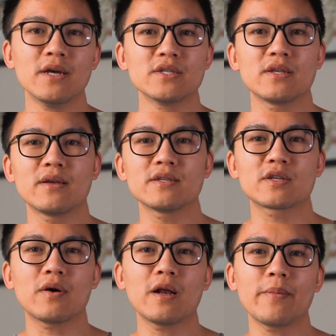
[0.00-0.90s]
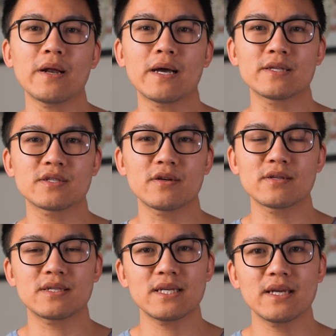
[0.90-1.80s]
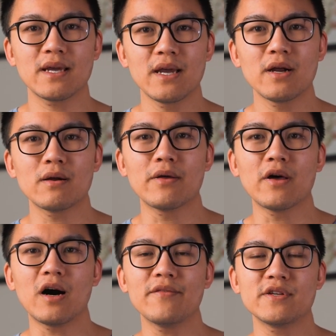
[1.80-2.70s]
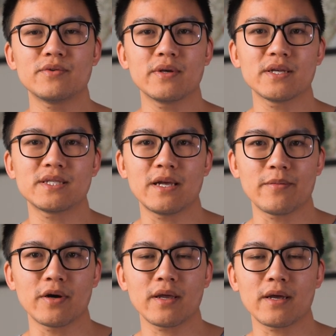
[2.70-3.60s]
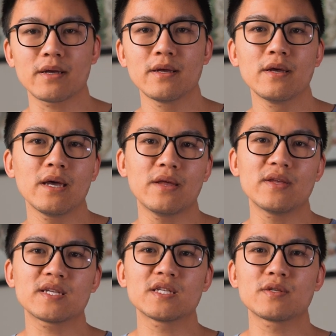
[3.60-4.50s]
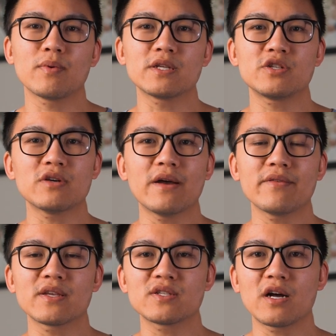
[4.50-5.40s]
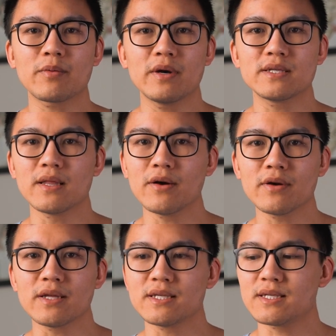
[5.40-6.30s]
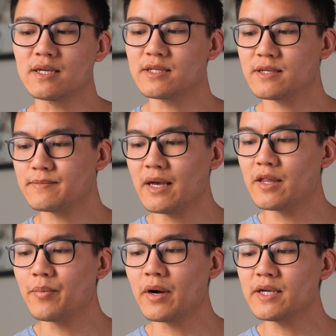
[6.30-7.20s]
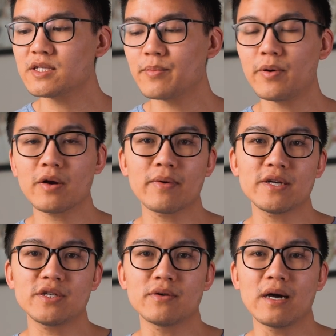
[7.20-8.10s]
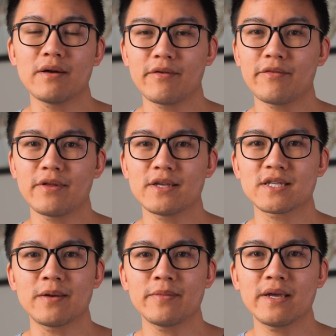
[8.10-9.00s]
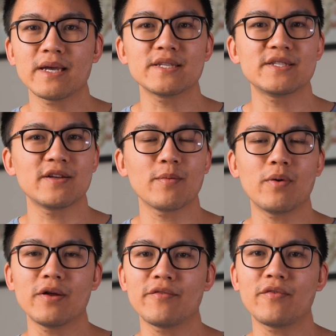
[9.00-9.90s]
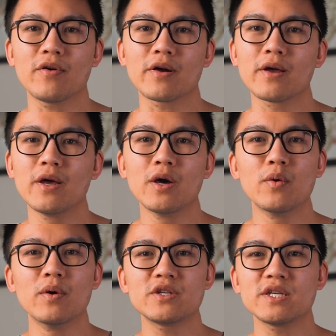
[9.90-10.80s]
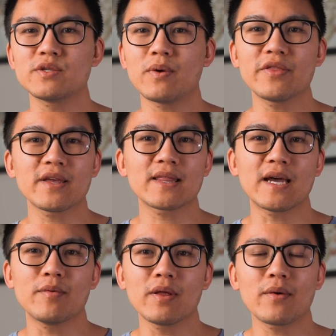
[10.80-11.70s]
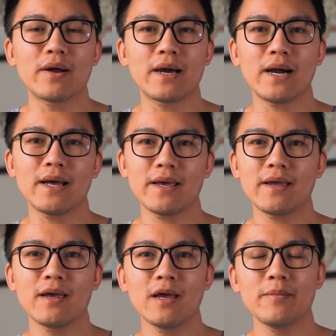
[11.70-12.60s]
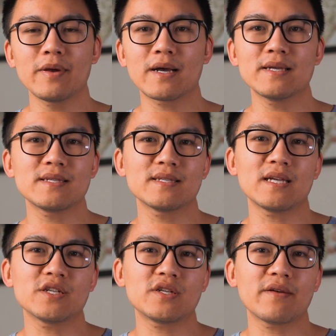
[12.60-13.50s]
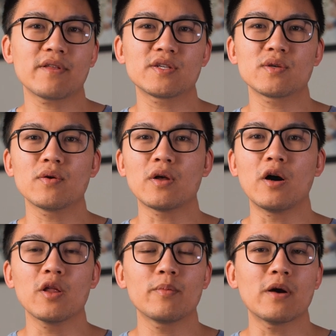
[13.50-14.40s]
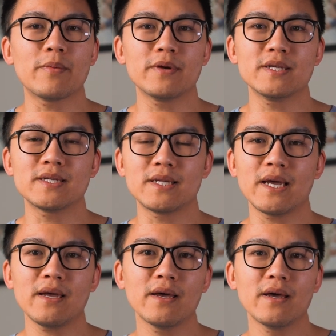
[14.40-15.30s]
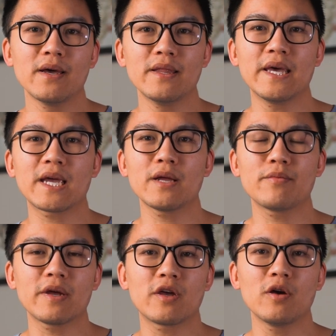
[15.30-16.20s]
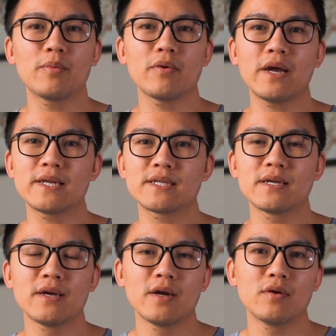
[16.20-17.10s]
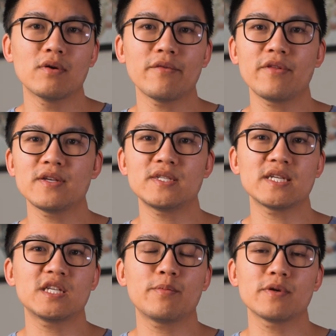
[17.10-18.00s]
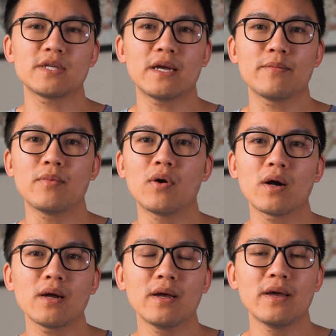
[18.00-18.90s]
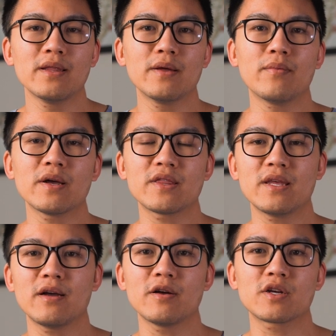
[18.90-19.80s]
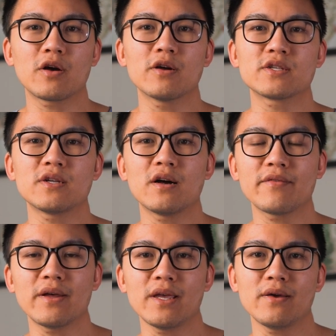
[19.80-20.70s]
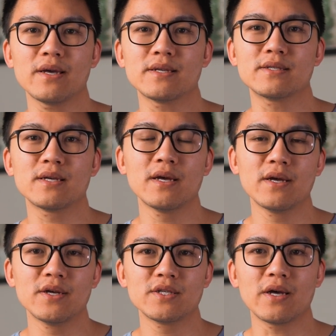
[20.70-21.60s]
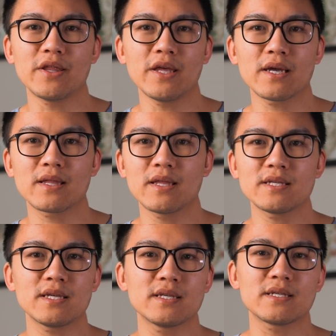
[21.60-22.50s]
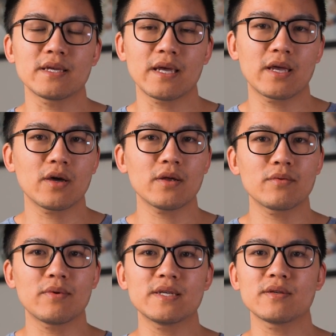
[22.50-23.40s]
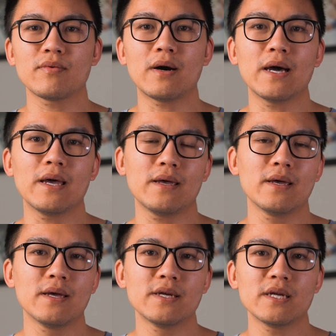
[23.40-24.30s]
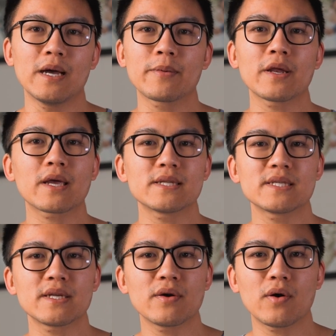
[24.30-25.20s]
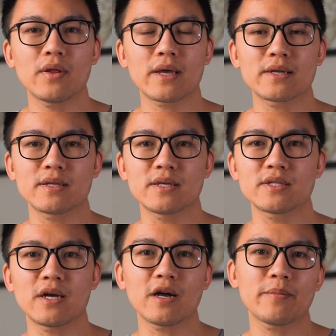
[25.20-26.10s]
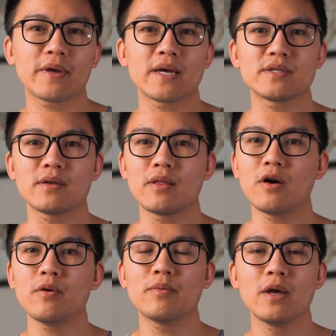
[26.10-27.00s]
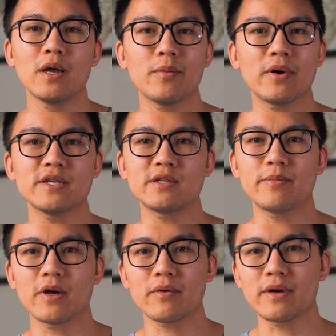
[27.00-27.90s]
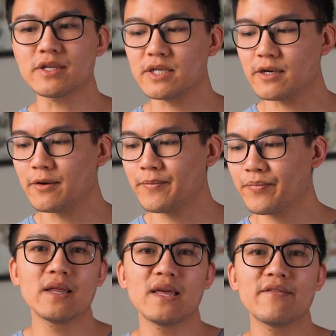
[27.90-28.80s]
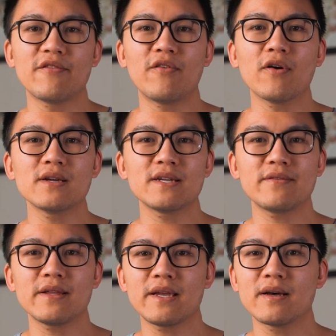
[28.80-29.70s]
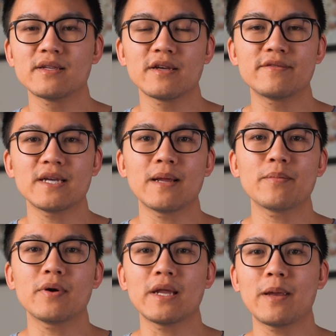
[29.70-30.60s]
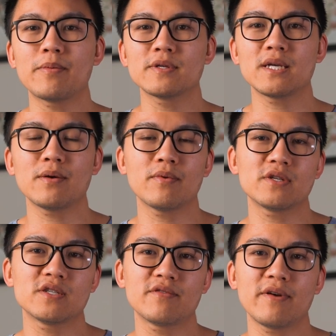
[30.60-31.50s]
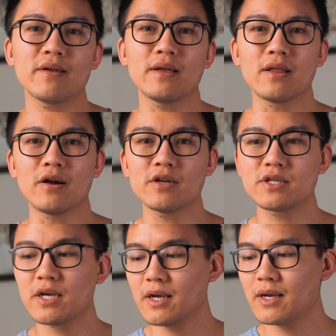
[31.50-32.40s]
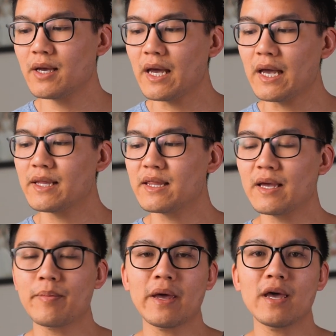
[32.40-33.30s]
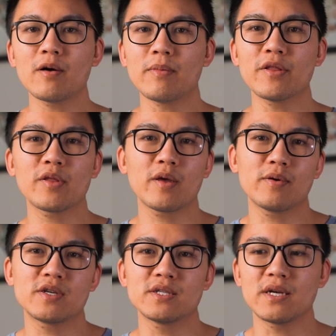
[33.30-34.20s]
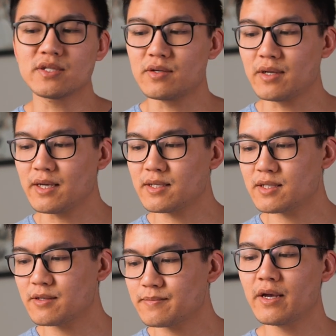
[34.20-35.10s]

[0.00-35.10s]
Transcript: So there's quite a bit of uncertainty around the office real estate market, and this is what's driving the stock price lower these days. The price to book ratio, however, for this company is 0.4, which is one thing that I really want to highlight, because essentially if they sold all their properties today, they could recuperate roughly 60% more than what their current stock value is. So I think this is a good reason why I'm going to continue holding onto the stock, because of the low price to book ratio. They have a forward dividend yield of 10.8%, which is fairly large, and they pay out monthly, which is also nice.